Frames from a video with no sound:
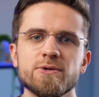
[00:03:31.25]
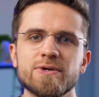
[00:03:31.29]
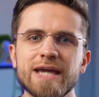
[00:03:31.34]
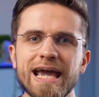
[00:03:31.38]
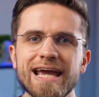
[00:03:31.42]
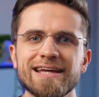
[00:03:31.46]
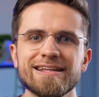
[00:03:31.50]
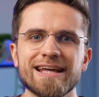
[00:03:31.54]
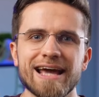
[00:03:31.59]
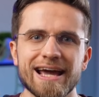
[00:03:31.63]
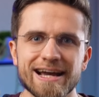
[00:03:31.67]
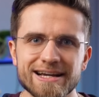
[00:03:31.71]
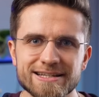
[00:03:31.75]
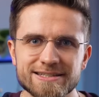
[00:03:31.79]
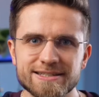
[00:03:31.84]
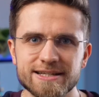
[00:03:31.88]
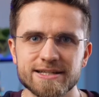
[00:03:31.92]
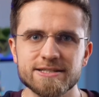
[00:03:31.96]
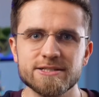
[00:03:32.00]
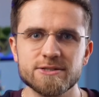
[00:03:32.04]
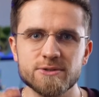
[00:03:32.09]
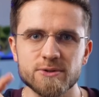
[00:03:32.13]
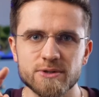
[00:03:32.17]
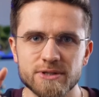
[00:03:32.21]
you gain
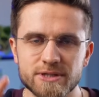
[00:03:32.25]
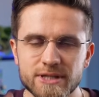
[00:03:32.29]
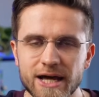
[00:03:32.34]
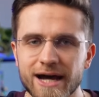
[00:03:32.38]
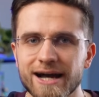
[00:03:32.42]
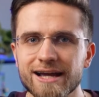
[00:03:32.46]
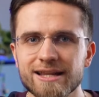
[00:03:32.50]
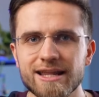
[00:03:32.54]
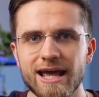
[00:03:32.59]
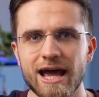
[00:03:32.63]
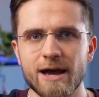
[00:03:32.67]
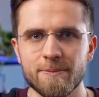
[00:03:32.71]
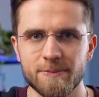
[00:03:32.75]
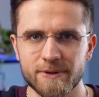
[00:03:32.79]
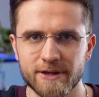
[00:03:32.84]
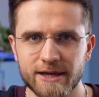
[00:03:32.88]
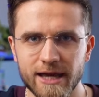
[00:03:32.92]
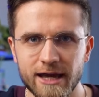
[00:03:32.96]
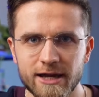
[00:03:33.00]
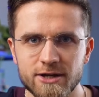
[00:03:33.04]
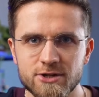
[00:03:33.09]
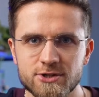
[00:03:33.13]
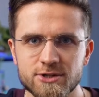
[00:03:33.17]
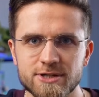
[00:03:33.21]
access to 9
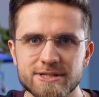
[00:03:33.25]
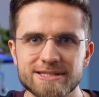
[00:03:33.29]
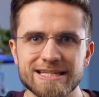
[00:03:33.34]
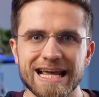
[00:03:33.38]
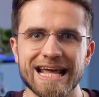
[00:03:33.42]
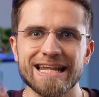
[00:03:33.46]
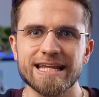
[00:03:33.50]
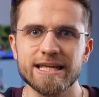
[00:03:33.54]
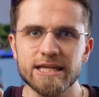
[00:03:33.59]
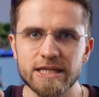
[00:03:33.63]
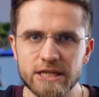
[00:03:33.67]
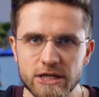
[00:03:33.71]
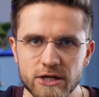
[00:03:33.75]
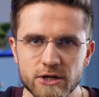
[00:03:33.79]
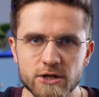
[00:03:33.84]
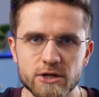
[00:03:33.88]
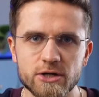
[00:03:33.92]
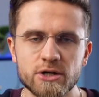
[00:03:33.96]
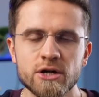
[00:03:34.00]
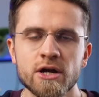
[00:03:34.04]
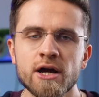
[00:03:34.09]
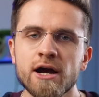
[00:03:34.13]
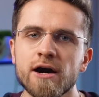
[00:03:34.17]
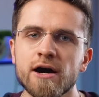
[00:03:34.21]
applications and a year